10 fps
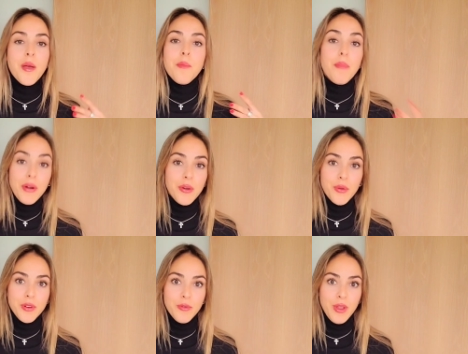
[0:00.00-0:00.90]
very
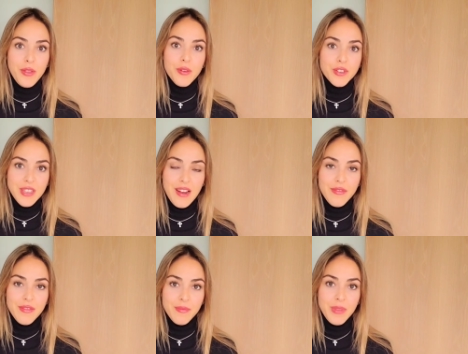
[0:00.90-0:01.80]
good with yourself
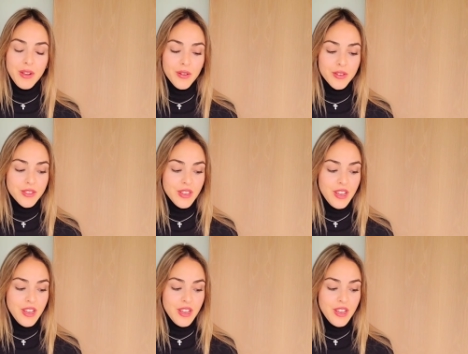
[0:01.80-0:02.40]
because